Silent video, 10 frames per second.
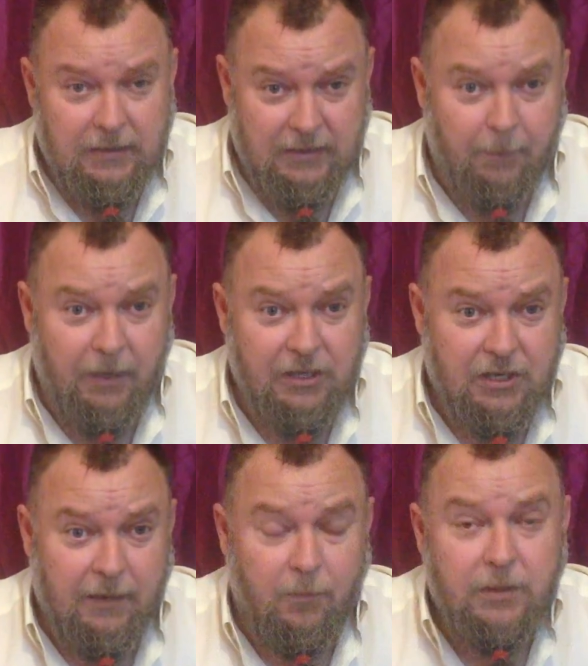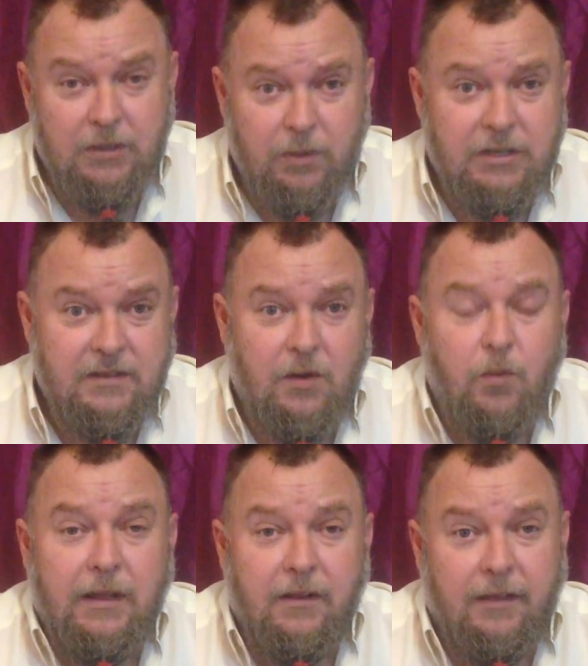depression, which is a
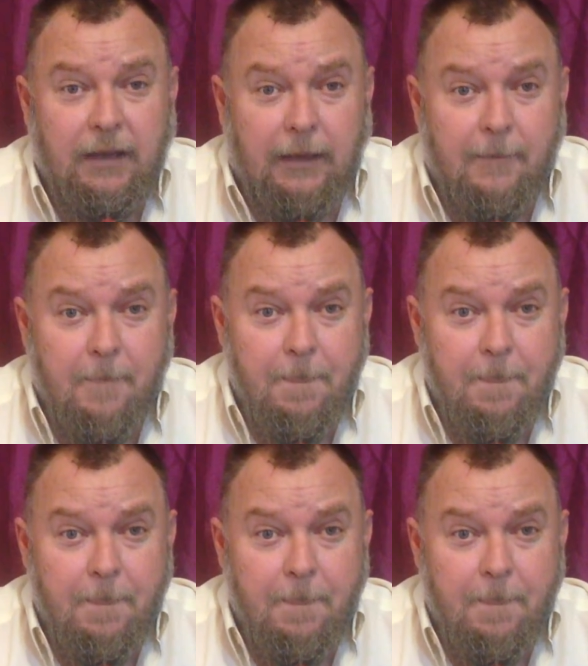real thing,